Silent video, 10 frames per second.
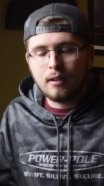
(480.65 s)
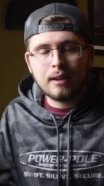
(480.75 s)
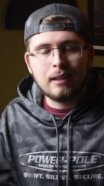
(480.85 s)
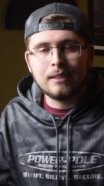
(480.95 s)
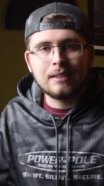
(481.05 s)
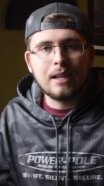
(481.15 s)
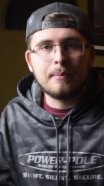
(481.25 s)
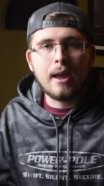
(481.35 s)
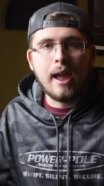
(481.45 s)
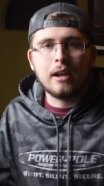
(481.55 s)
all got the
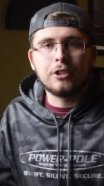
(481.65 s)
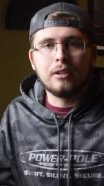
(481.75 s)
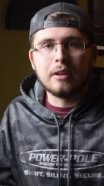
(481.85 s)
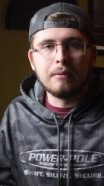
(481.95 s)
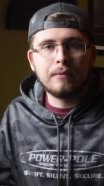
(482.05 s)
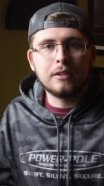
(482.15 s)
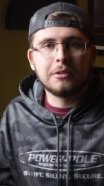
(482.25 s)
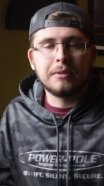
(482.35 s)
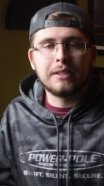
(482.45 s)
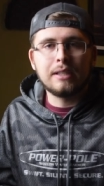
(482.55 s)
same action. You can fish
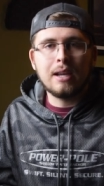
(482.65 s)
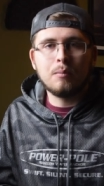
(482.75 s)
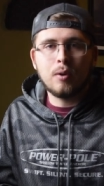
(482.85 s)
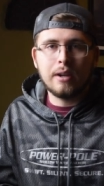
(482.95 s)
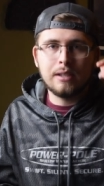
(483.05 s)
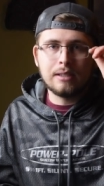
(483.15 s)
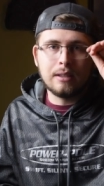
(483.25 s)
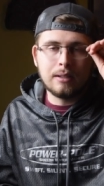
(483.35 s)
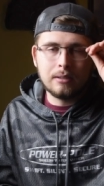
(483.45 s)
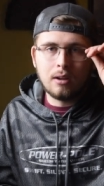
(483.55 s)
them the same ways,
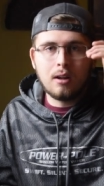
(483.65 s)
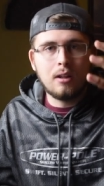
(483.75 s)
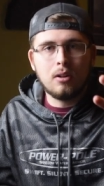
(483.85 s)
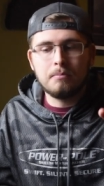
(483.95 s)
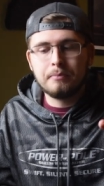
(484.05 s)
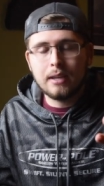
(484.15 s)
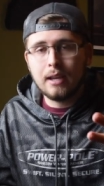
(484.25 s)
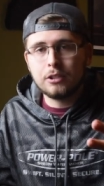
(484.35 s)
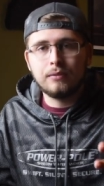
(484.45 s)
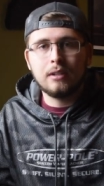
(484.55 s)
and they all
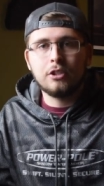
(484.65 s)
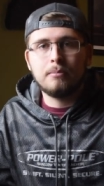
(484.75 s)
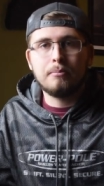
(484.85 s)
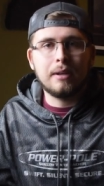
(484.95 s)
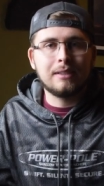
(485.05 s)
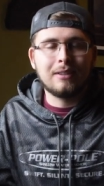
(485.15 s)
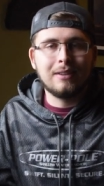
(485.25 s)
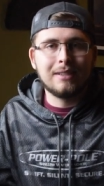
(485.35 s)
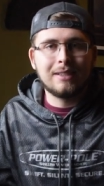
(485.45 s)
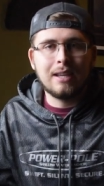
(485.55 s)
catch fish
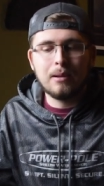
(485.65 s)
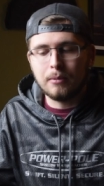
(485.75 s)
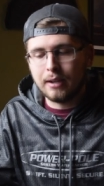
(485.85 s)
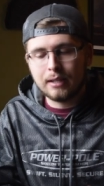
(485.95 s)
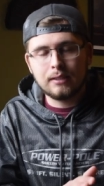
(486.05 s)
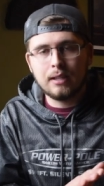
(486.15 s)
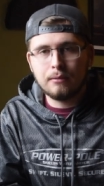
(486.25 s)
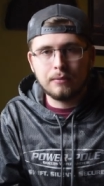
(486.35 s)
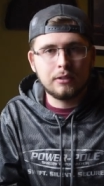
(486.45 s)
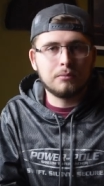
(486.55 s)
basically the same. Like I
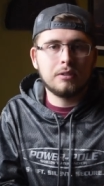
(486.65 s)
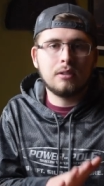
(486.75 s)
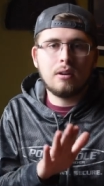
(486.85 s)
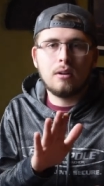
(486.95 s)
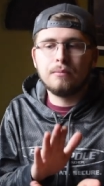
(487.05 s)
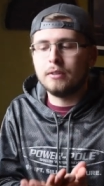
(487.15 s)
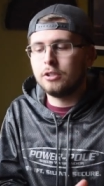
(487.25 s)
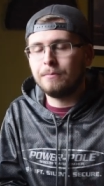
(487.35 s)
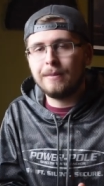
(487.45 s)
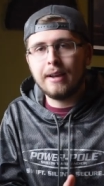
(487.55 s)
said, fish them slow,
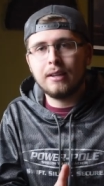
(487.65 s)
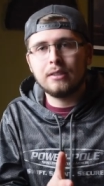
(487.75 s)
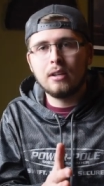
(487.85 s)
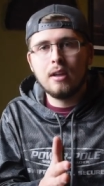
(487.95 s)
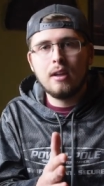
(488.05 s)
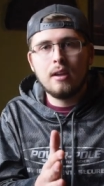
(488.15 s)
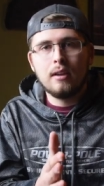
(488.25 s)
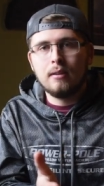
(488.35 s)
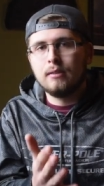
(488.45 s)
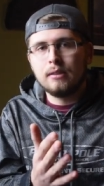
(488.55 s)
fish them fast.
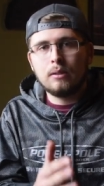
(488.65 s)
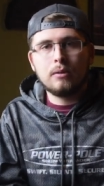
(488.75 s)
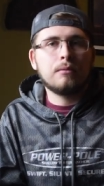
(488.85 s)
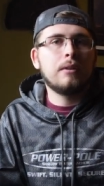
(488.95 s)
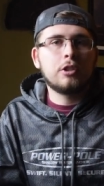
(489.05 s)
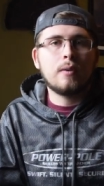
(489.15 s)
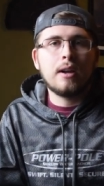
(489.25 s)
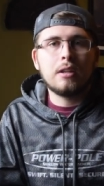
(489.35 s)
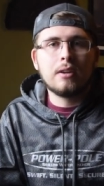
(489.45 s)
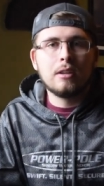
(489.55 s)
See what the fish
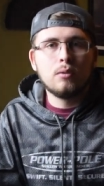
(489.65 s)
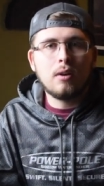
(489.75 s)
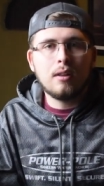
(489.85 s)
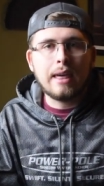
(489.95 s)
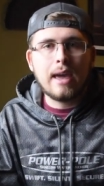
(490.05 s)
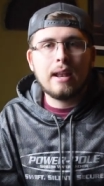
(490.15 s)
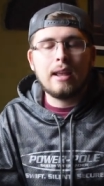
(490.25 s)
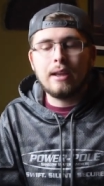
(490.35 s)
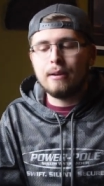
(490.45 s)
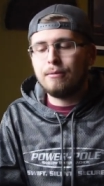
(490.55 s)
want. You can do all that
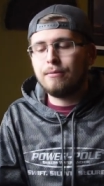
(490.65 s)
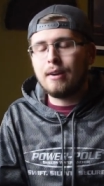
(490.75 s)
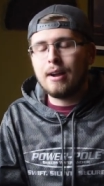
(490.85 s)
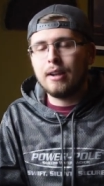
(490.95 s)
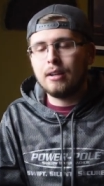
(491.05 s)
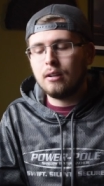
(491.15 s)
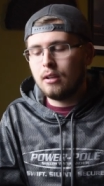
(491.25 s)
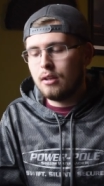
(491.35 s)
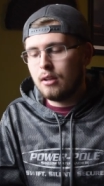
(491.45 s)
and find